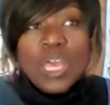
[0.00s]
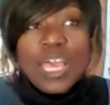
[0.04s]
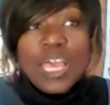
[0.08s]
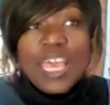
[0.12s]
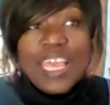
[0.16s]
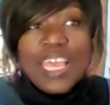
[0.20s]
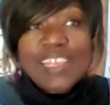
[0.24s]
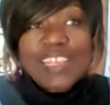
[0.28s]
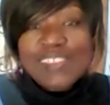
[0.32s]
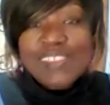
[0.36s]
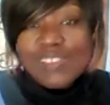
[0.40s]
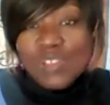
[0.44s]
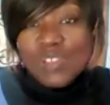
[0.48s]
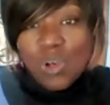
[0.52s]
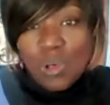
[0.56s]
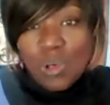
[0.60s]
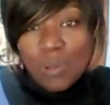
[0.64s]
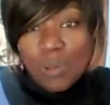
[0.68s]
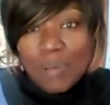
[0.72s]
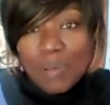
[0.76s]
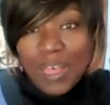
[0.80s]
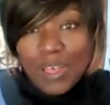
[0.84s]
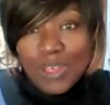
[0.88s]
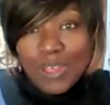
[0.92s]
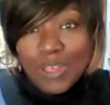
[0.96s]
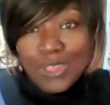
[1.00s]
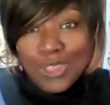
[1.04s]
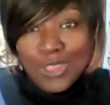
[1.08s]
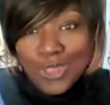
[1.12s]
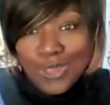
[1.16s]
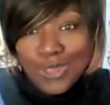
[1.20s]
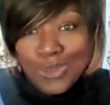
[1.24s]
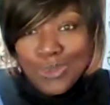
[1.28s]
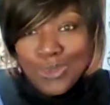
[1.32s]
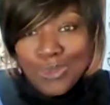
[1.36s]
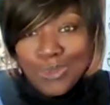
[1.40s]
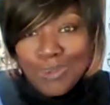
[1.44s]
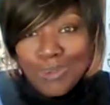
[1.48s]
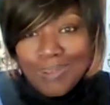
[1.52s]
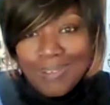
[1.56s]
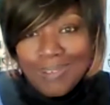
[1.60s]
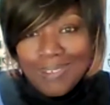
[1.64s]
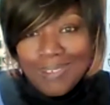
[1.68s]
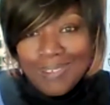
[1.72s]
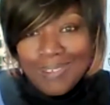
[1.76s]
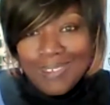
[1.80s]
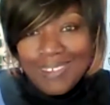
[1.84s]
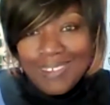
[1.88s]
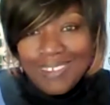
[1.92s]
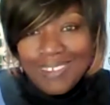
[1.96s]
it's not about you.
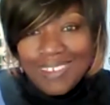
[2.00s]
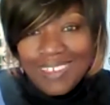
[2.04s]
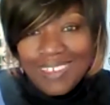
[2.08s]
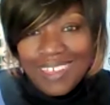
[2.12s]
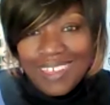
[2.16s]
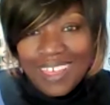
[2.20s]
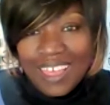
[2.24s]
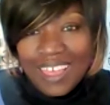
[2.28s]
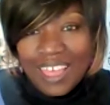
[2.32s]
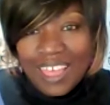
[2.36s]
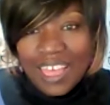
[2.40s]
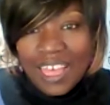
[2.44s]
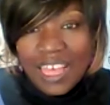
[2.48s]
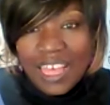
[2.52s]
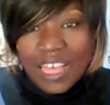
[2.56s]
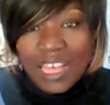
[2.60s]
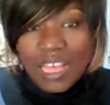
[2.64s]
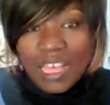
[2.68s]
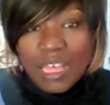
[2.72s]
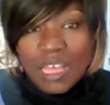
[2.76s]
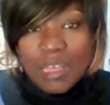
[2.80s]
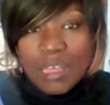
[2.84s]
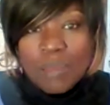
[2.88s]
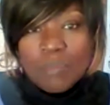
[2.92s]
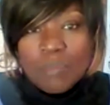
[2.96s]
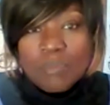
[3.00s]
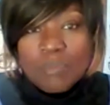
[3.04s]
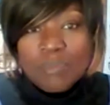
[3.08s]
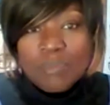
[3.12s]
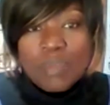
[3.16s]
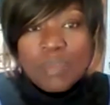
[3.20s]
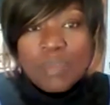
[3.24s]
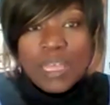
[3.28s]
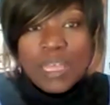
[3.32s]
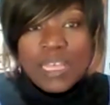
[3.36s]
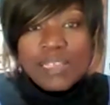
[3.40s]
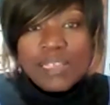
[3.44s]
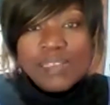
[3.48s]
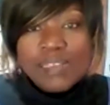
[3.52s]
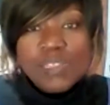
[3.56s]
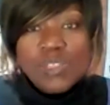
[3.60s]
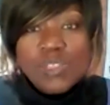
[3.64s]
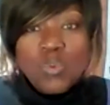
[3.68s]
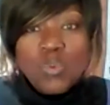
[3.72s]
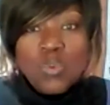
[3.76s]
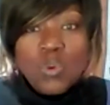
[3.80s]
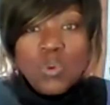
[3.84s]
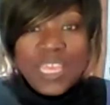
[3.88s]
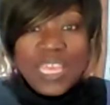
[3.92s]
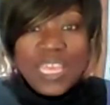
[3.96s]
It's
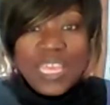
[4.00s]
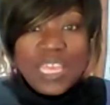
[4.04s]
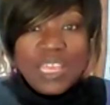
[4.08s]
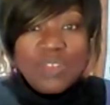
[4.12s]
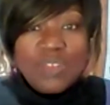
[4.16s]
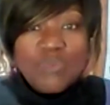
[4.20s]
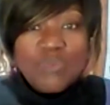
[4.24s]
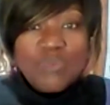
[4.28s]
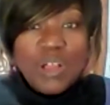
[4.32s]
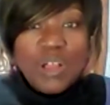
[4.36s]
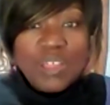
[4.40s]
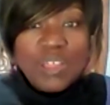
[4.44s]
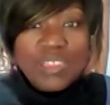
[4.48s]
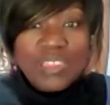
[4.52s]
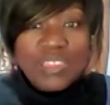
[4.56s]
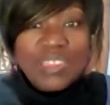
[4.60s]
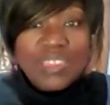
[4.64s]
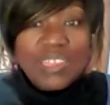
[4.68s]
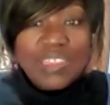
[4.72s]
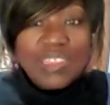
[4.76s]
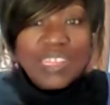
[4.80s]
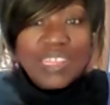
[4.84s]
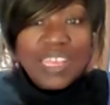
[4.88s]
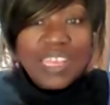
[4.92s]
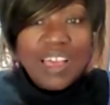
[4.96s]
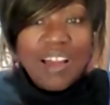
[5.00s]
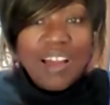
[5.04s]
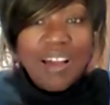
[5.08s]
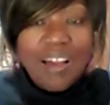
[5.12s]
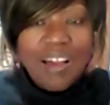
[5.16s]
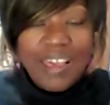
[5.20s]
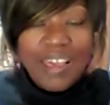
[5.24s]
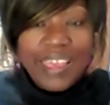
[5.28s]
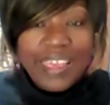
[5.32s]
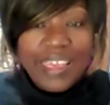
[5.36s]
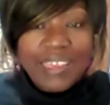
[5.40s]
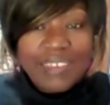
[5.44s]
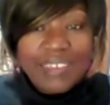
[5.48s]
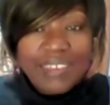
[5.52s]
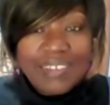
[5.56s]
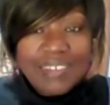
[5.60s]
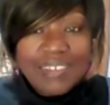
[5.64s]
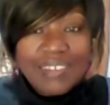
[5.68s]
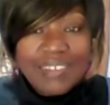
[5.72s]
the we rather than the I.